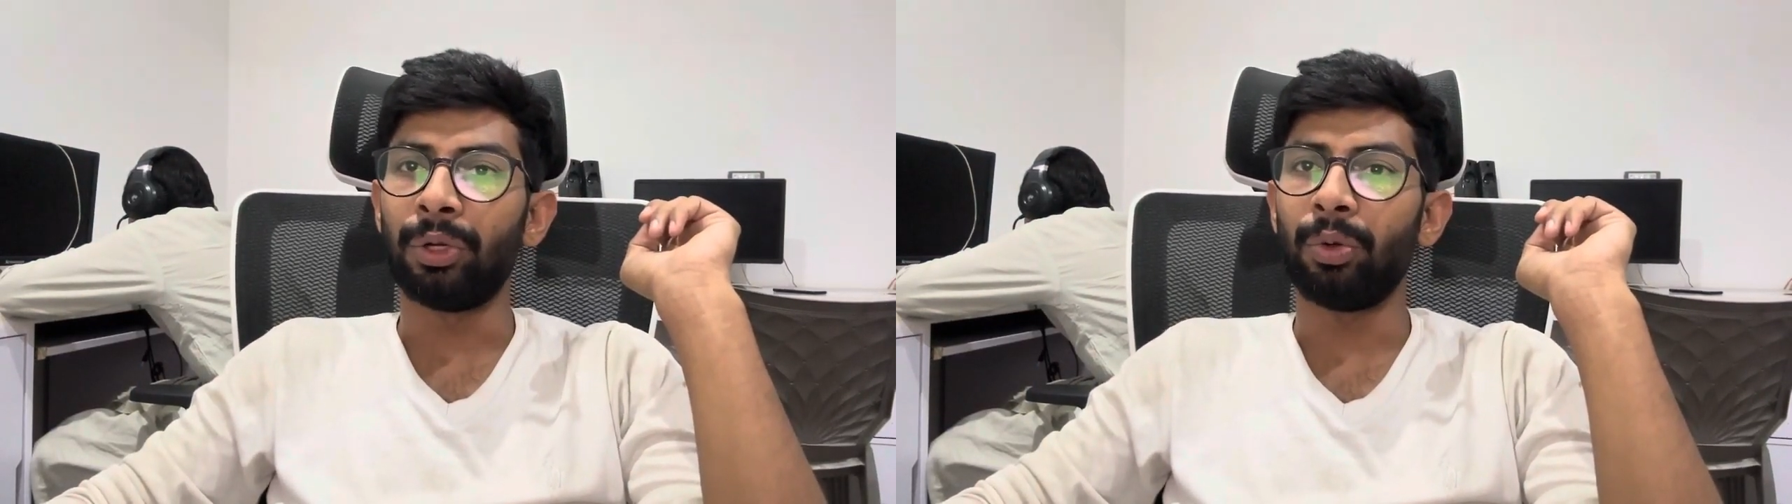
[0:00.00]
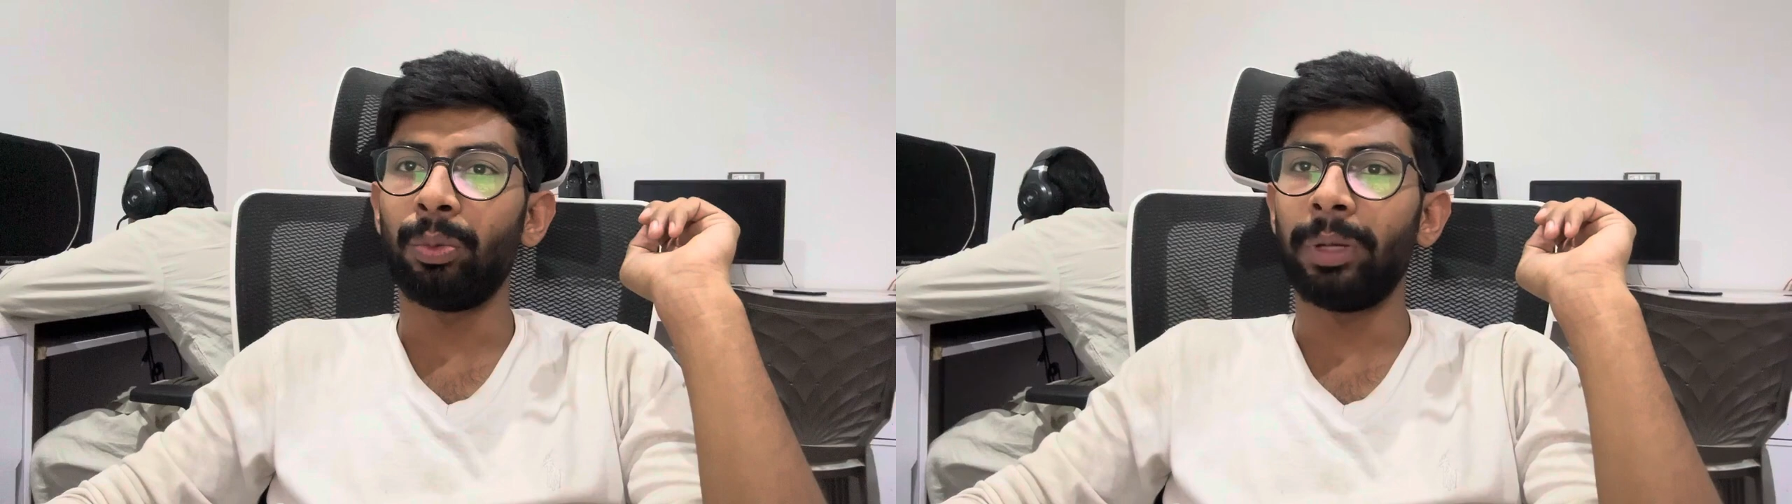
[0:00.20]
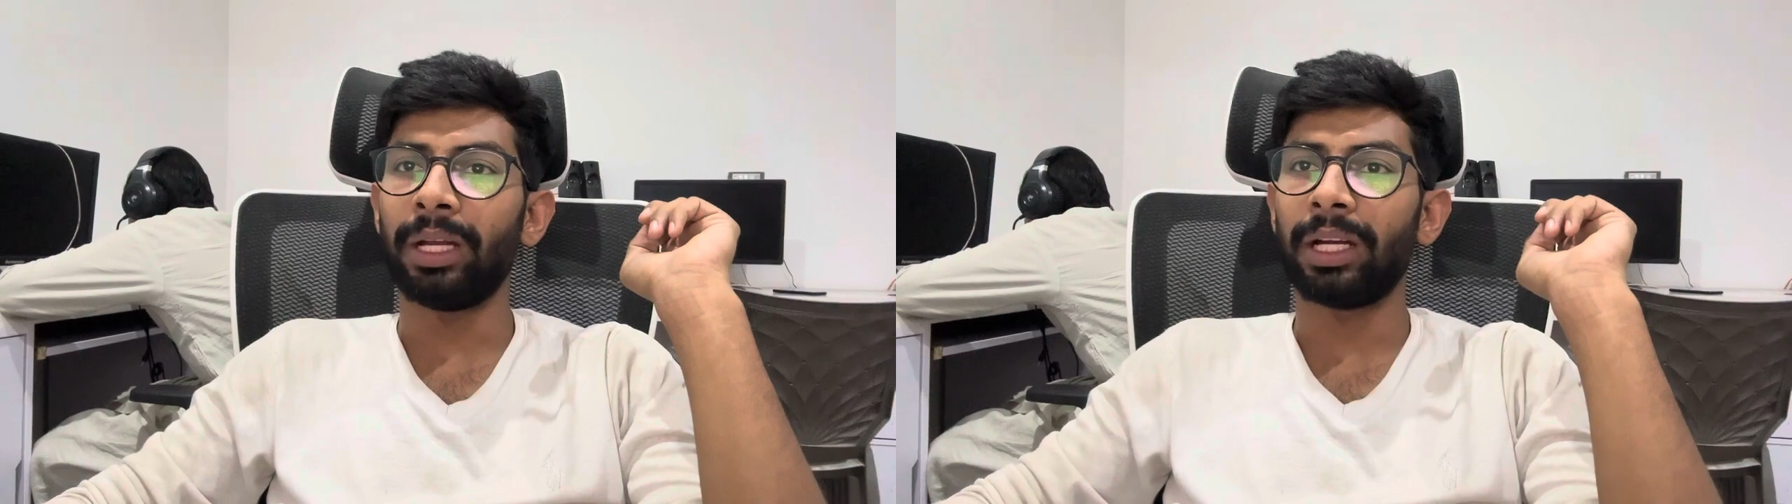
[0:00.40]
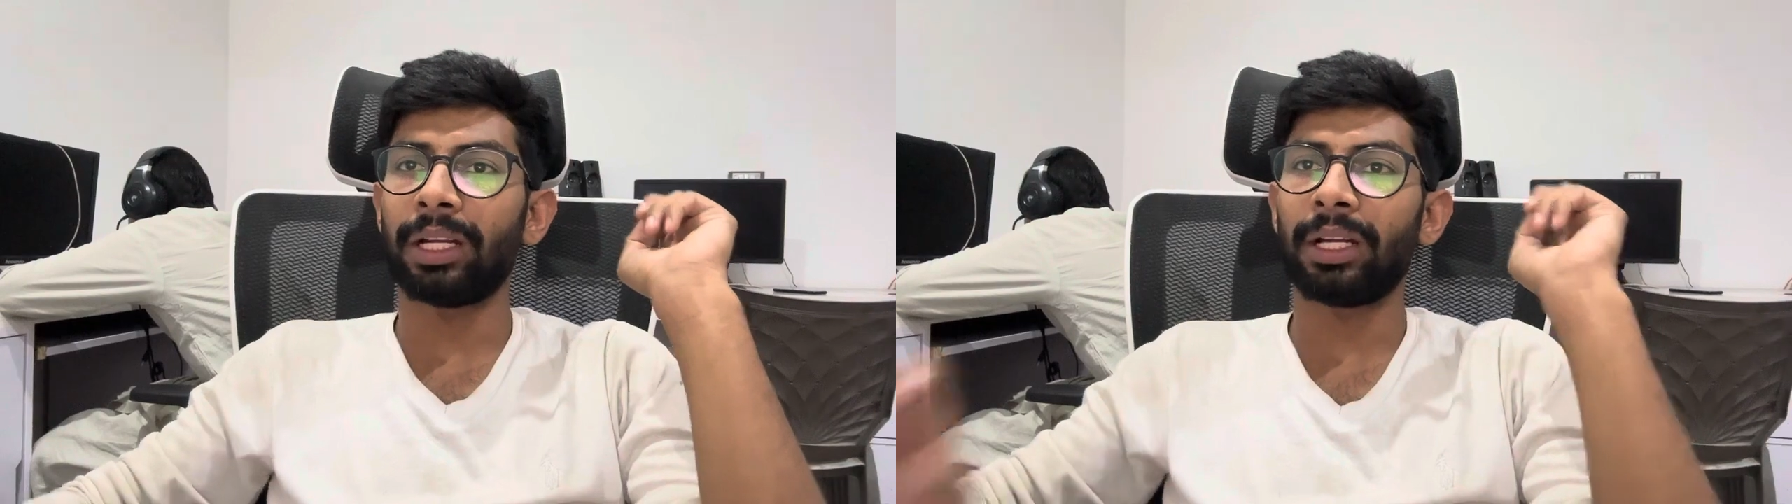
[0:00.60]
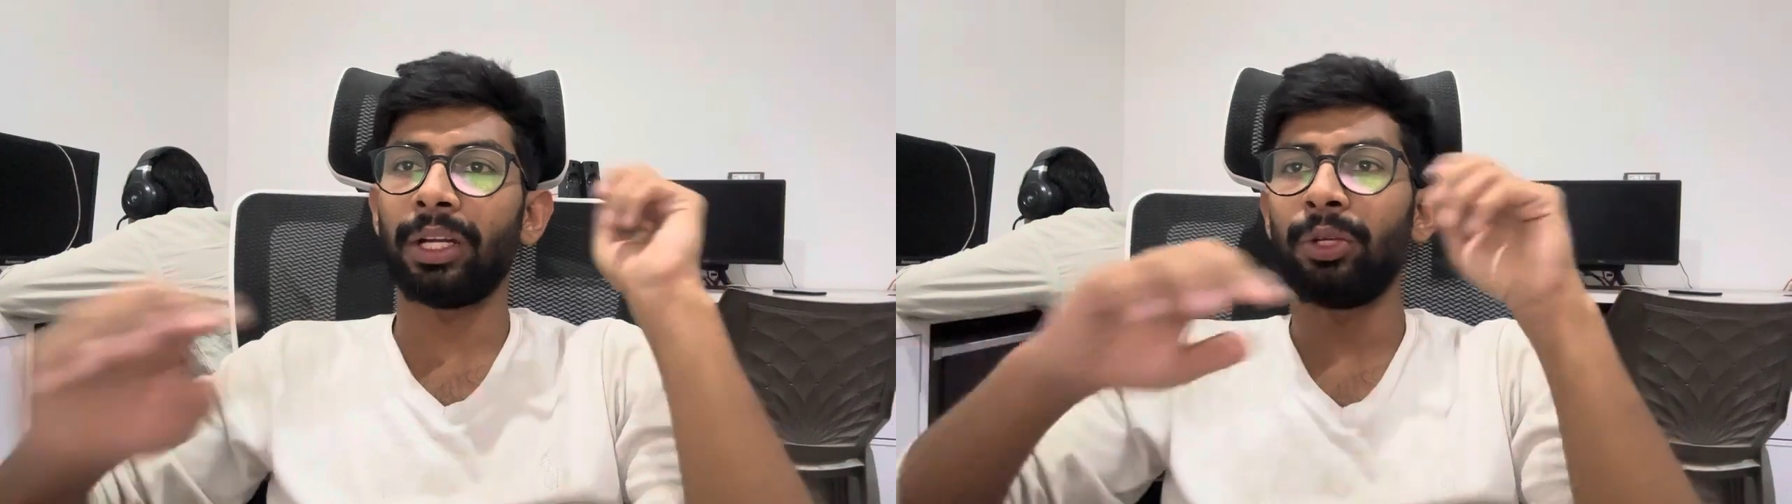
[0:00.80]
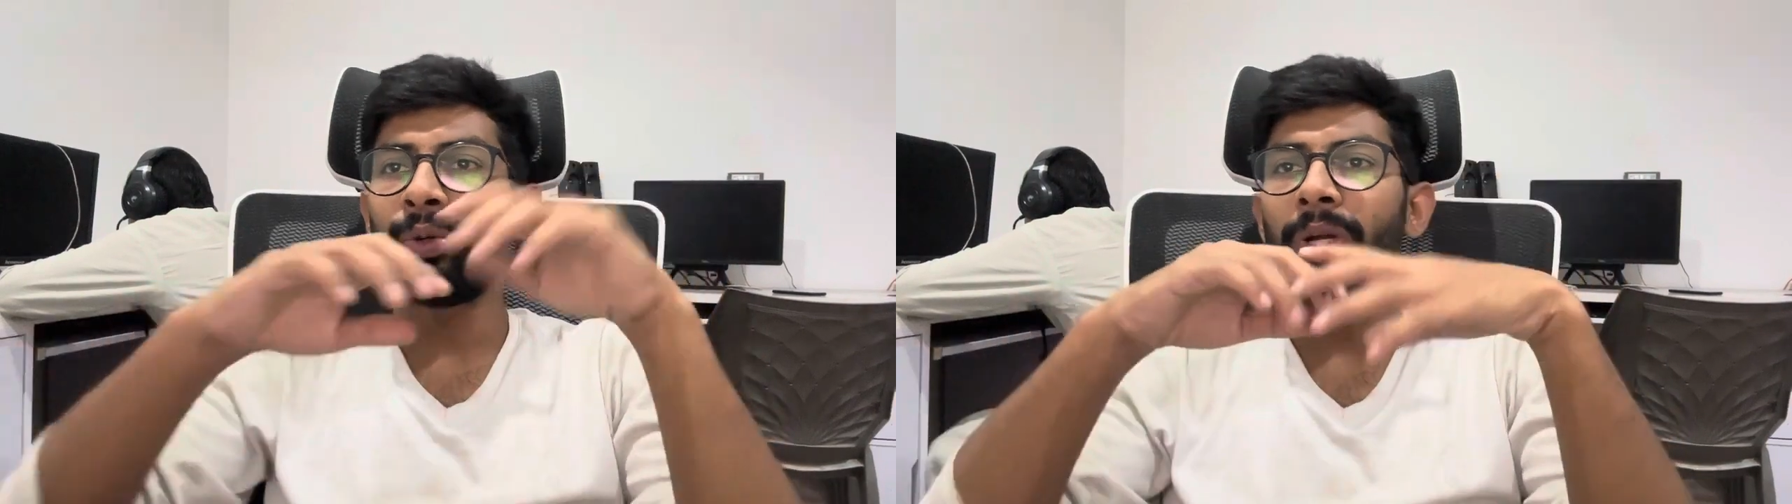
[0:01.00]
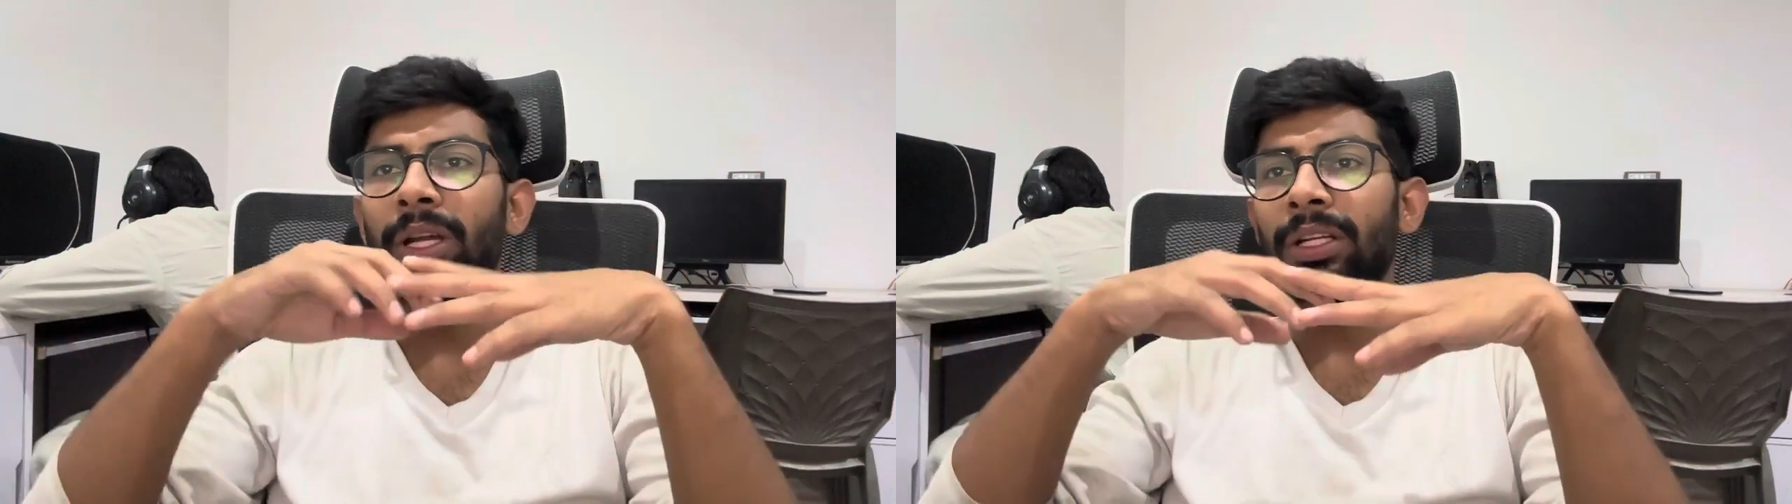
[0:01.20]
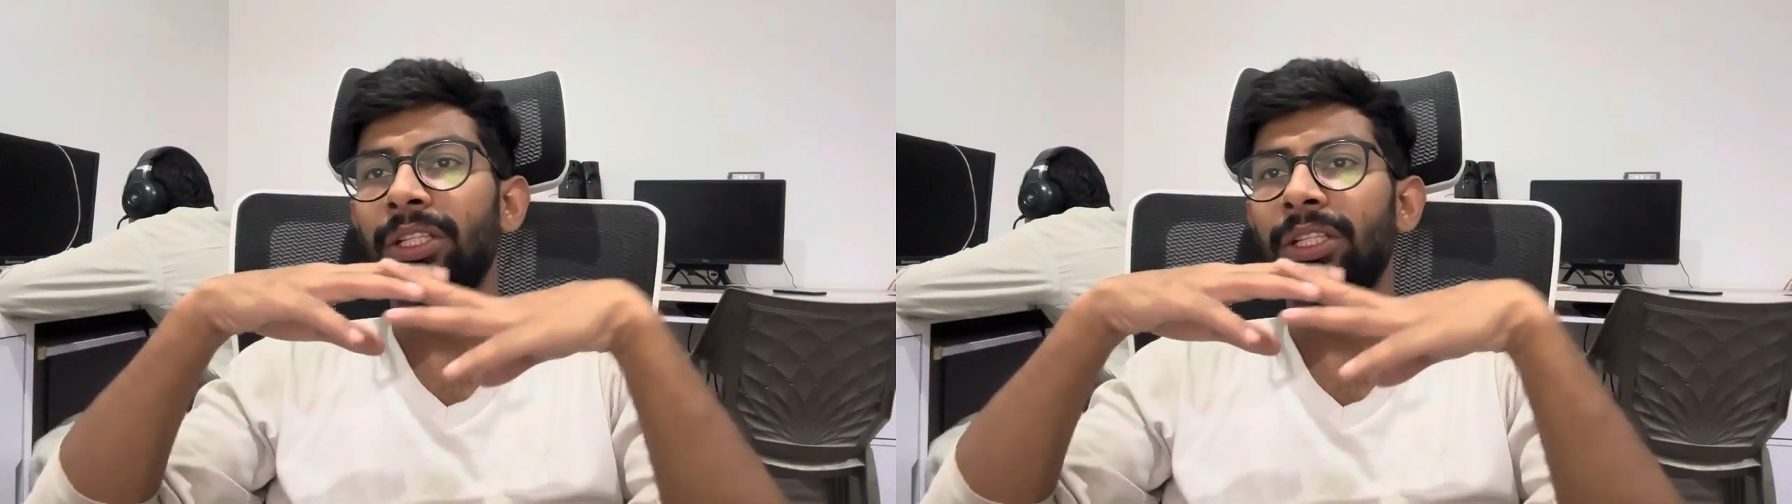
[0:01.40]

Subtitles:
two main categories you can